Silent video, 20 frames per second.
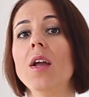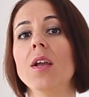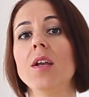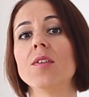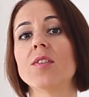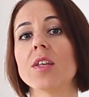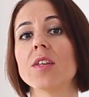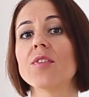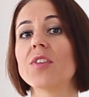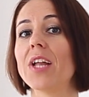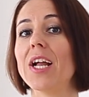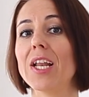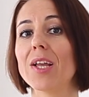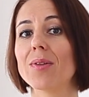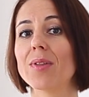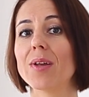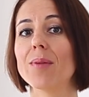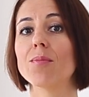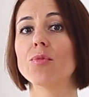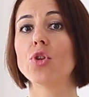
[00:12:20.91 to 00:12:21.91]
Instead of
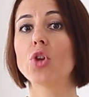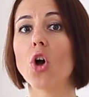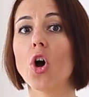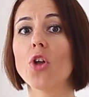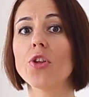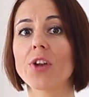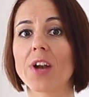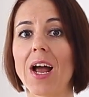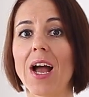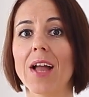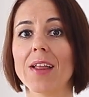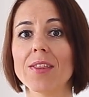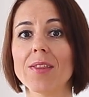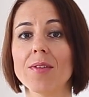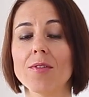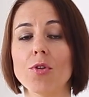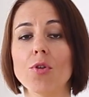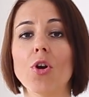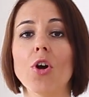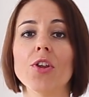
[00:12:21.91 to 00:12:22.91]
telling them, don't
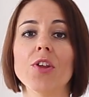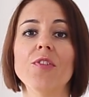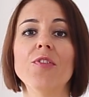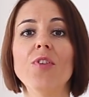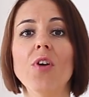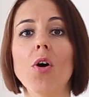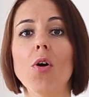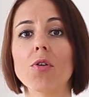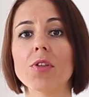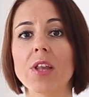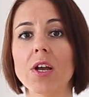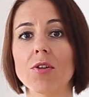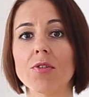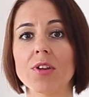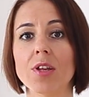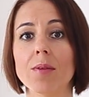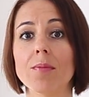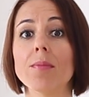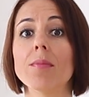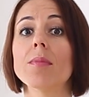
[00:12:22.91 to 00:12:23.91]
run, you're gonna fall,
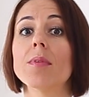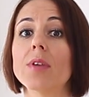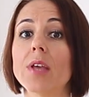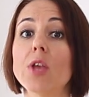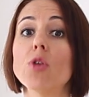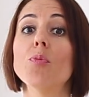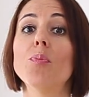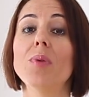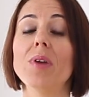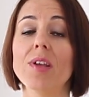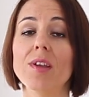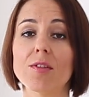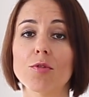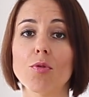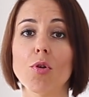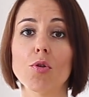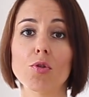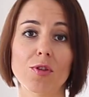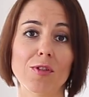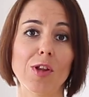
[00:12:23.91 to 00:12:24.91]
tell them, can you please
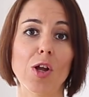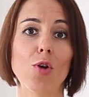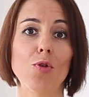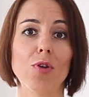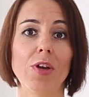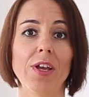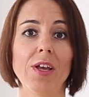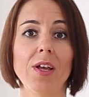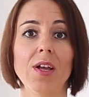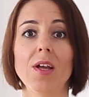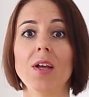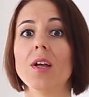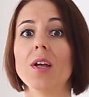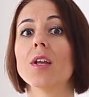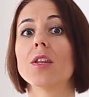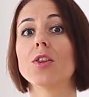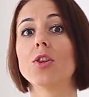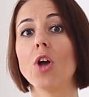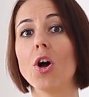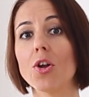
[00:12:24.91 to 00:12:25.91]
walk slowly?
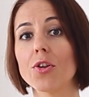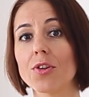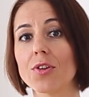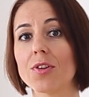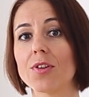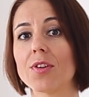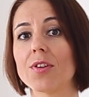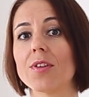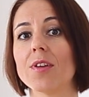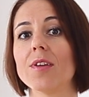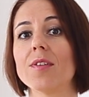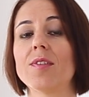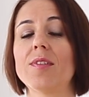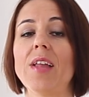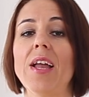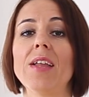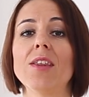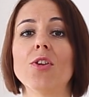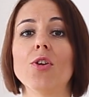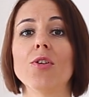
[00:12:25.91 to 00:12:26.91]
Don't
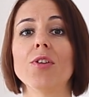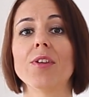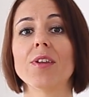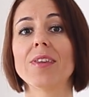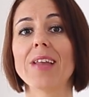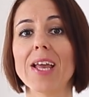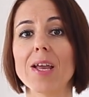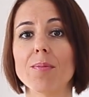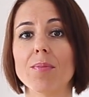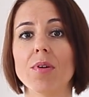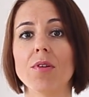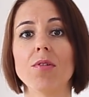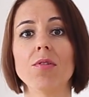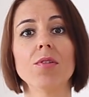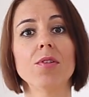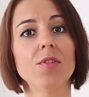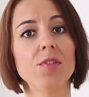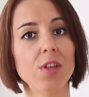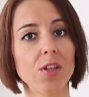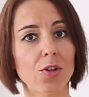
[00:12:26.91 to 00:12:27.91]
stand on the
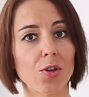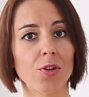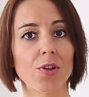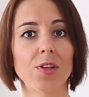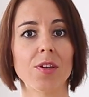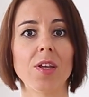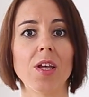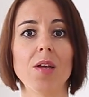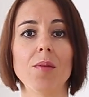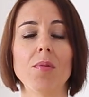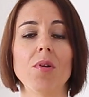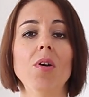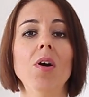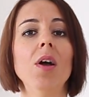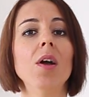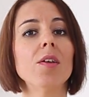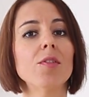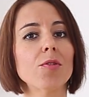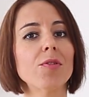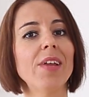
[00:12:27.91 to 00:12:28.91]
table, sit on the table.
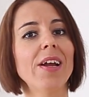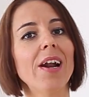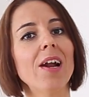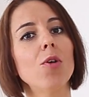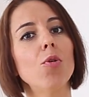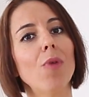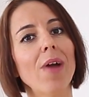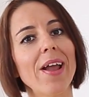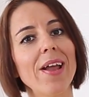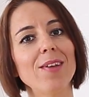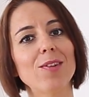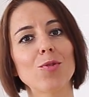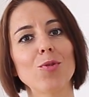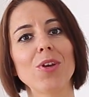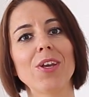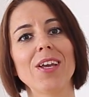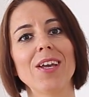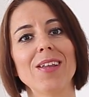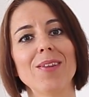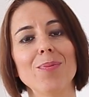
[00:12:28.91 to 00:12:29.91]
So there are ways
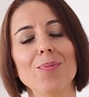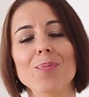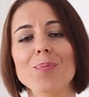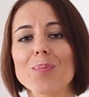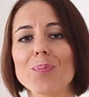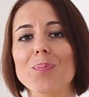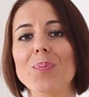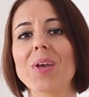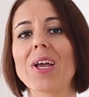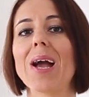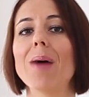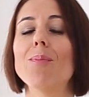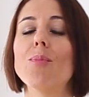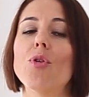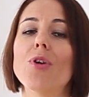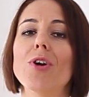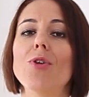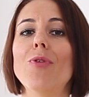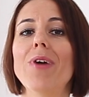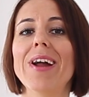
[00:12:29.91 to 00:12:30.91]
we can become
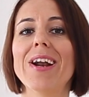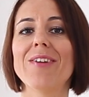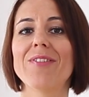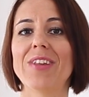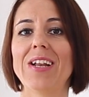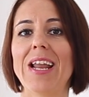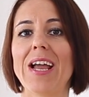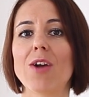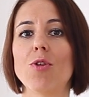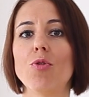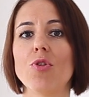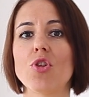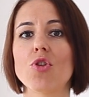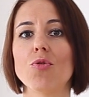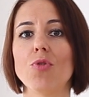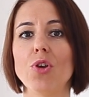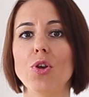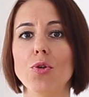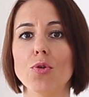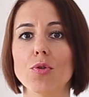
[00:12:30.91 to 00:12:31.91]
more aware of the
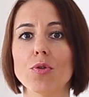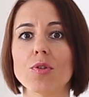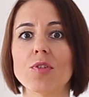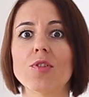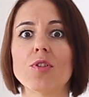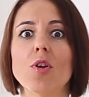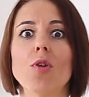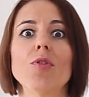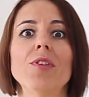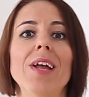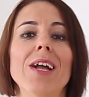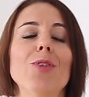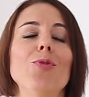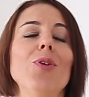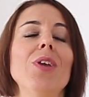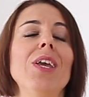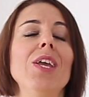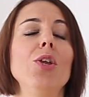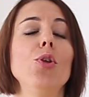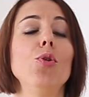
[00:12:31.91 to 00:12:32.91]
language we use, so that
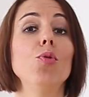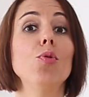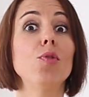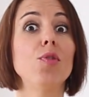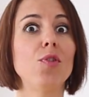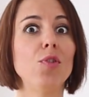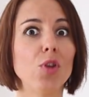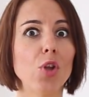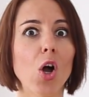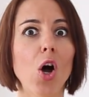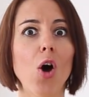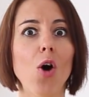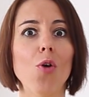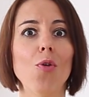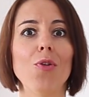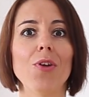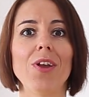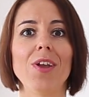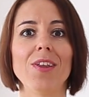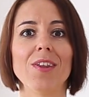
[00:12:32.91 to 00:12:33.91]
we can use
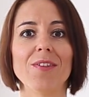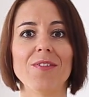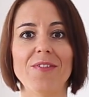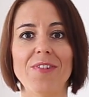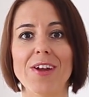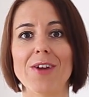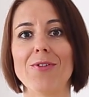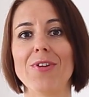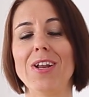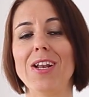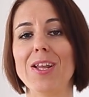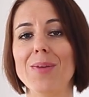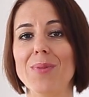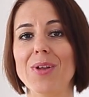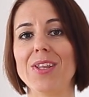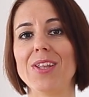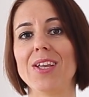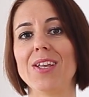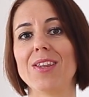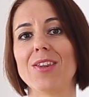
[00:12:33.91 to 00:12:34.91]
no in a very
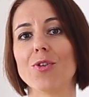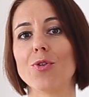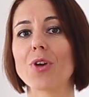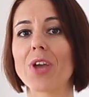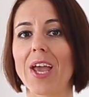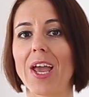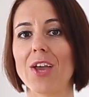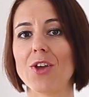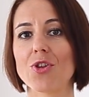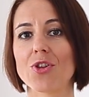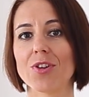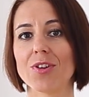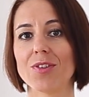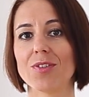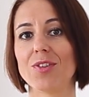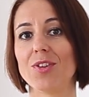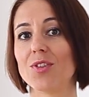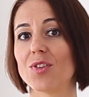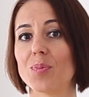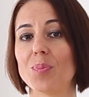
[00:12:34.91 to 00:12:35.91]
limited
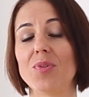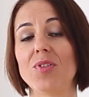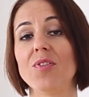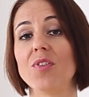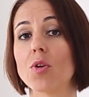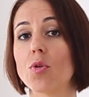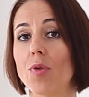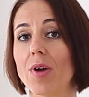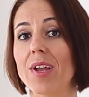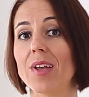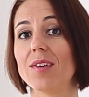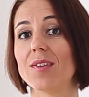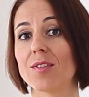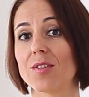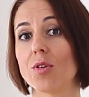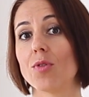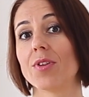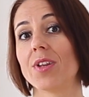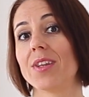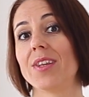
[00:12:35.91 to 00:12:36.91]
occasions, in specific ways,
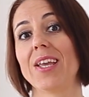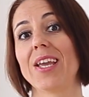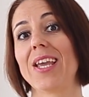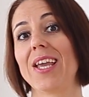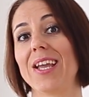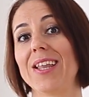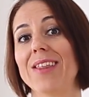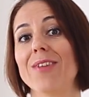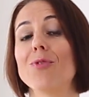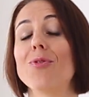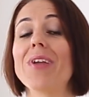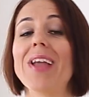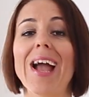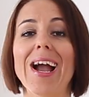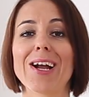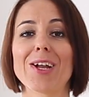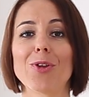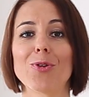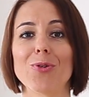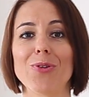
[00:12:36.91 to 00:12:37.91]
so that they can
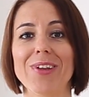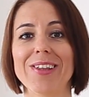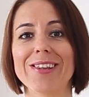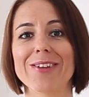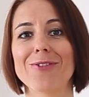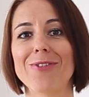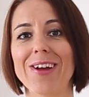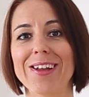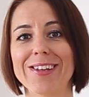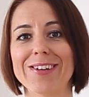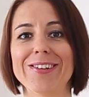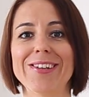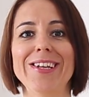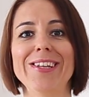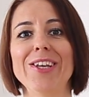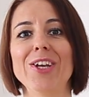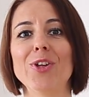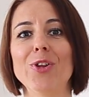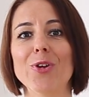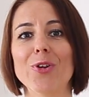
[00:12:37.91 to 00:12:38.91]
react to it rather
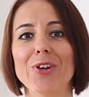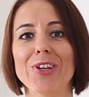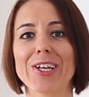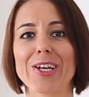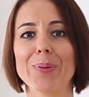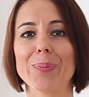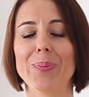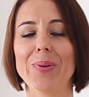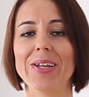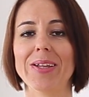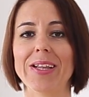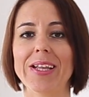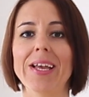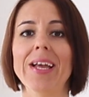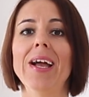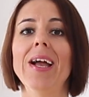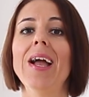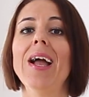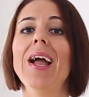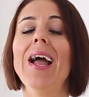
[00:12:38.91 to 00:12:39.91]
than ignore it completely.
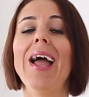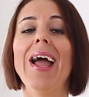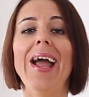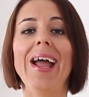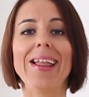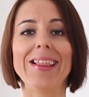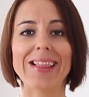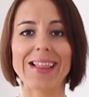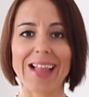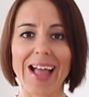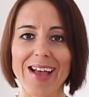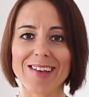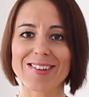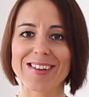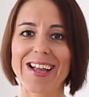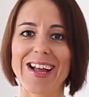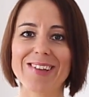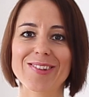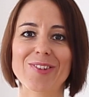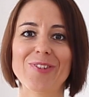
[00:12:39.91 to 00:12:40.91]
And
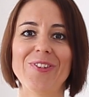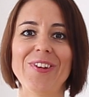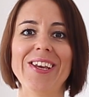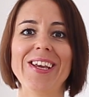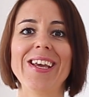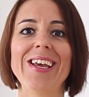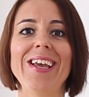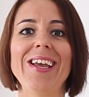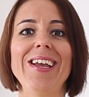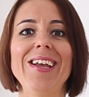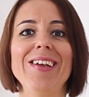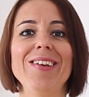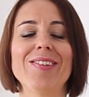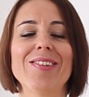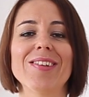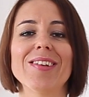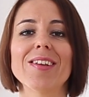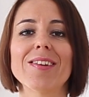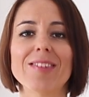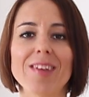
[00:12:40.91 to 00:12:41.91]
last thing
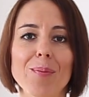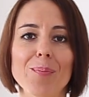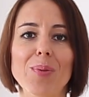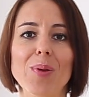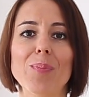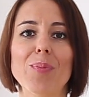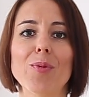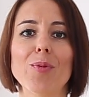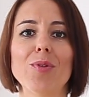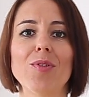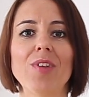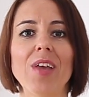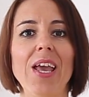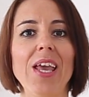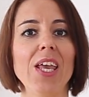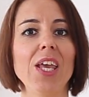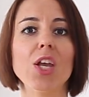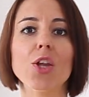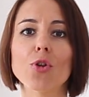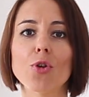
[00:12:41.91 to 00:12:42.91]
is, some people would
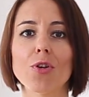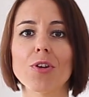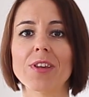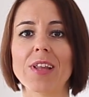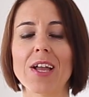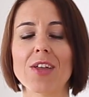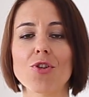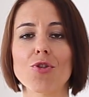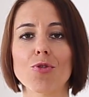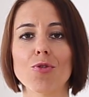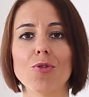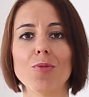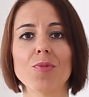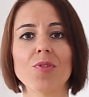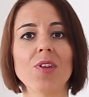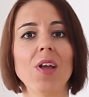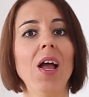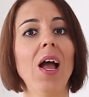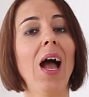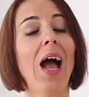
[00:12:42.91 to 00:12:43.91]
say ignore
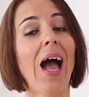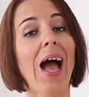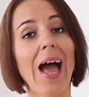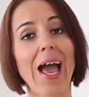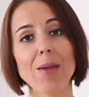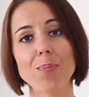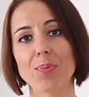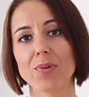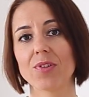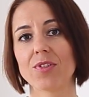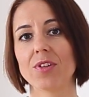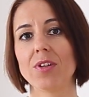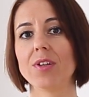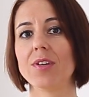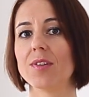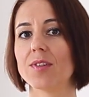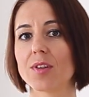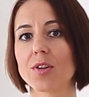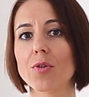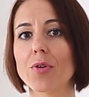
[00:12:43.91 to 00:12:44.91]
tantrums. I personally
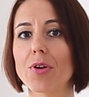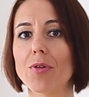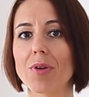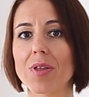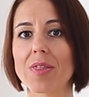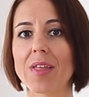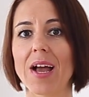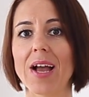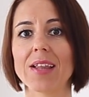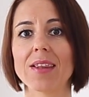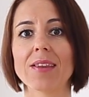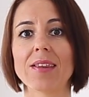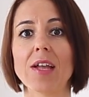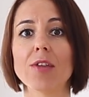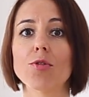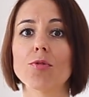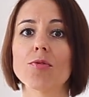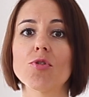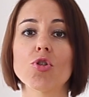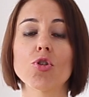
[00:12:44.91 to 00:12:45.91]
disagree with that.
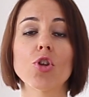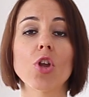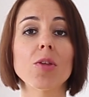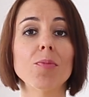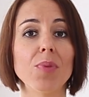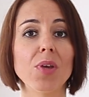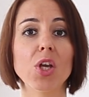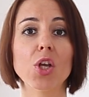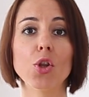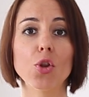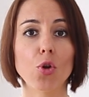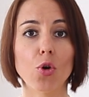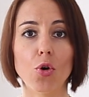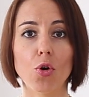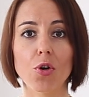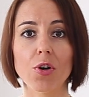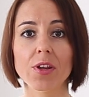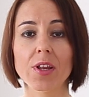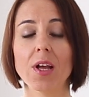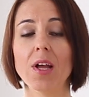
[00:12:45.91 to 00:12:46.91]
Tantrums should not be
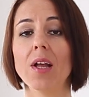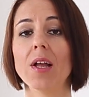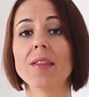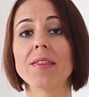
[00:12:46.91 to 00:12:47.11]
ignored.